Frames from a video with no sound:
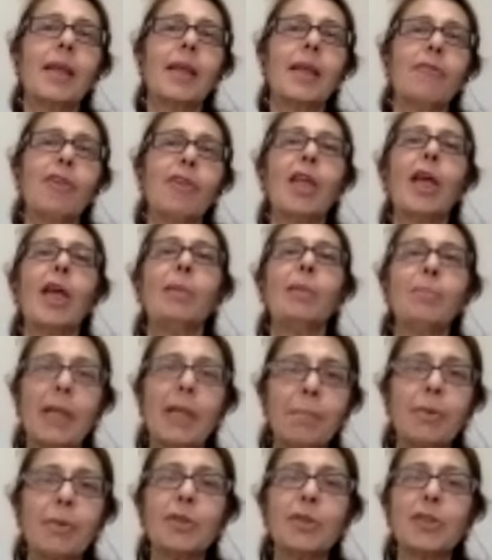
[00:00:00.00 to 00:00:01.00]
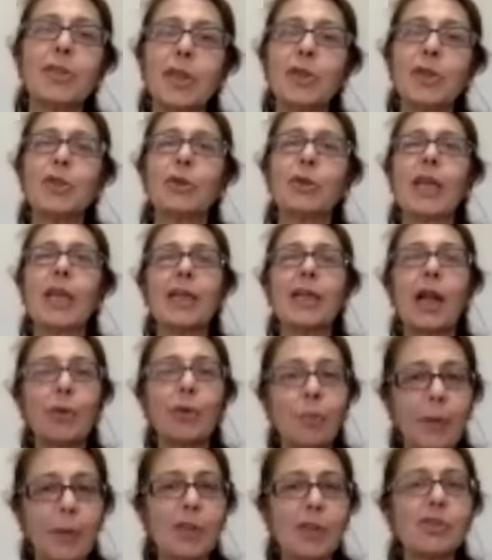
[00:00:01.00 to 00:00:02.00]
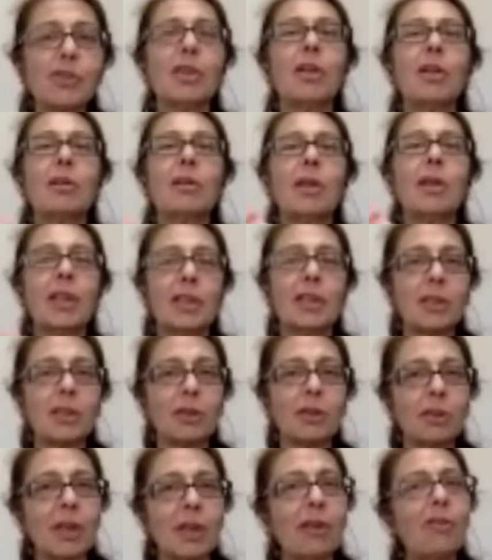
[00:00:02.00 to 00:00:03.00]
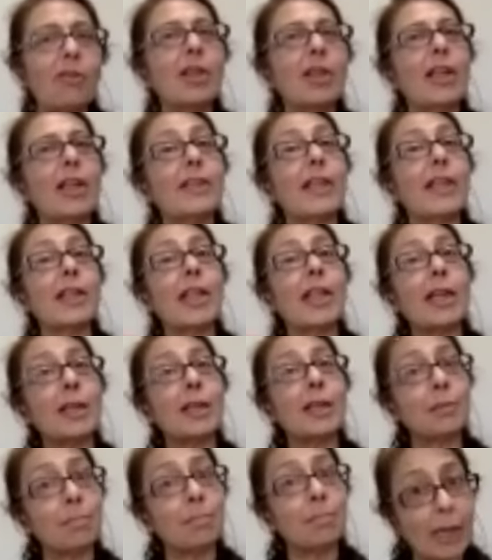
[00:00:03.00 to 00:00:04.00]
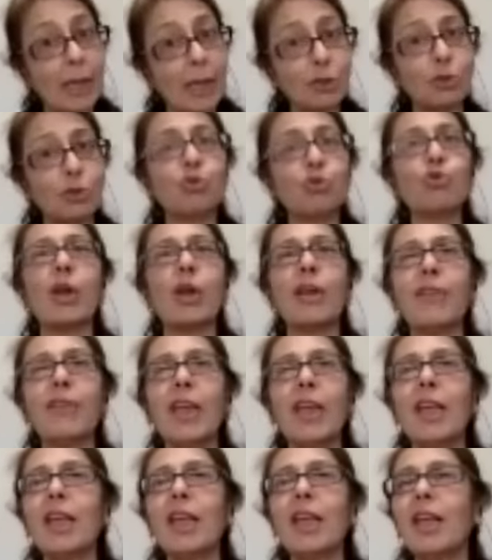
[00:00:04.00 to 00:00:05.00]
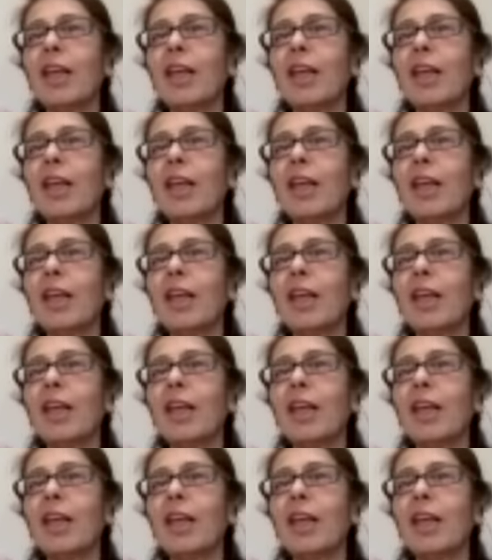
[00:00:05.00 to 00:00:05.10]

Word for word: we help that person to get outpatient at a certain level and then getting back to driving